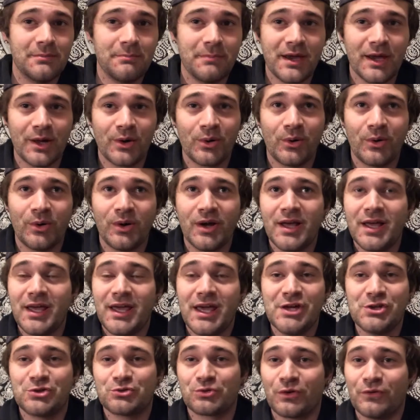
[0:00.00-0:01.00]
middle,
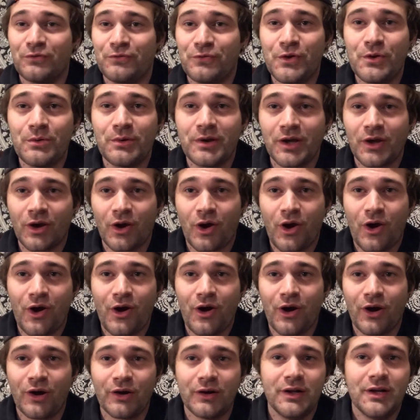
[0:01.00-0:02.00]
it's reviewing a
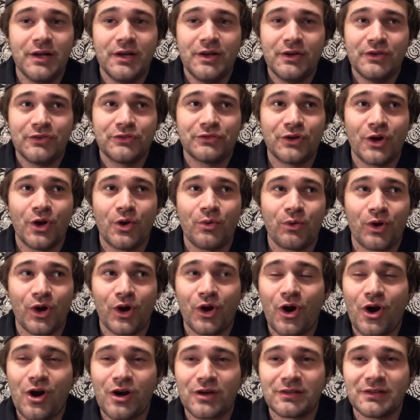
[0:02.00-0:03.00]
car. So
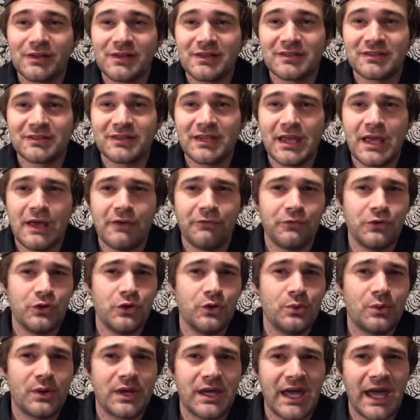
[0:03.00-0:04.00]
regardless, if
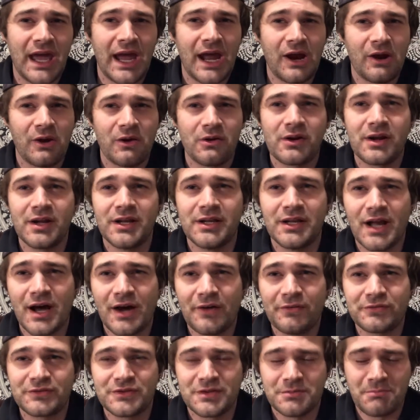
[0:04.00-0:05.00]
you cared
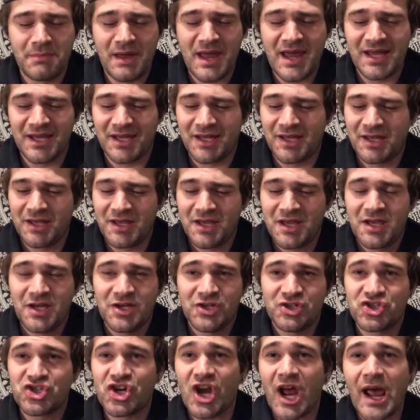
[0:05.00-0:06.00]
enough to make
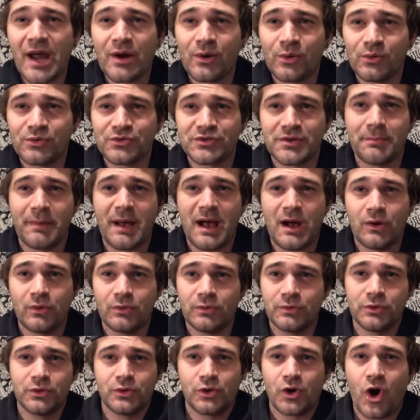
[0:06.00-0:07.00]
channels about
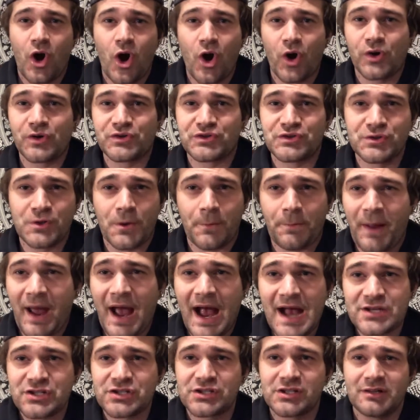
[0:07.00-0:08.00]
cars and you're
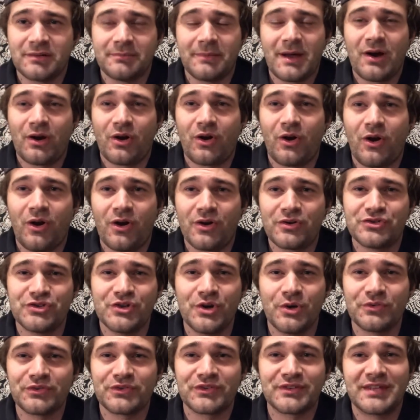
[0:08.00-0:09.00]
passionate about cars, you
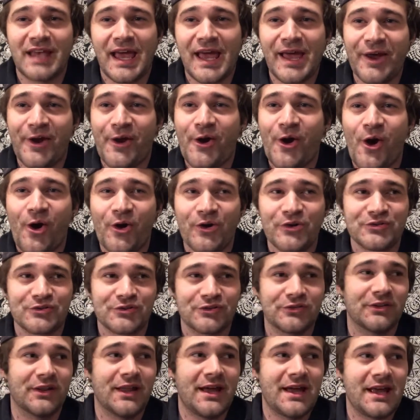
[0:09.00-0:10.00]
don't say cars
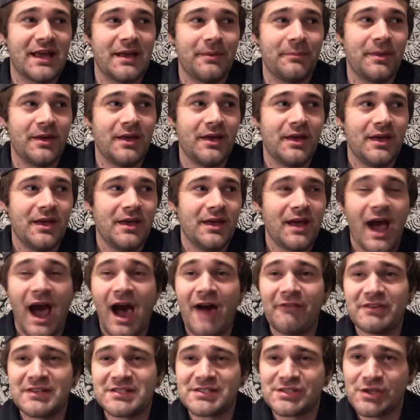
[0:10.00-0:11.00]
are lame.
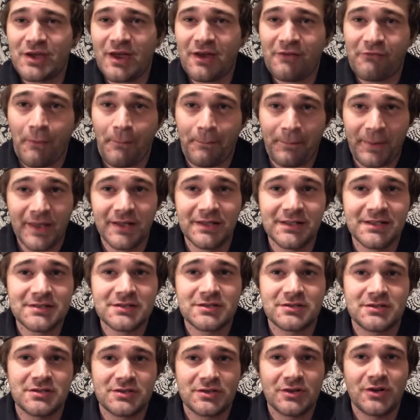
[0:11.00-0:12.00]
Obviously you have opinions
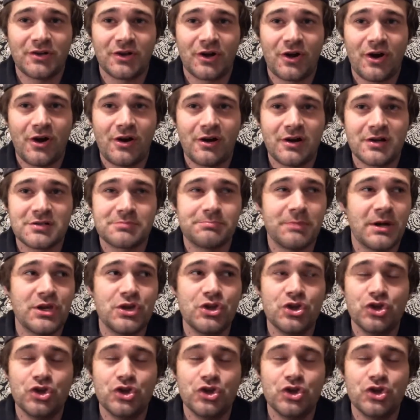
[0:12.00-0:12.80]
on certain cars, but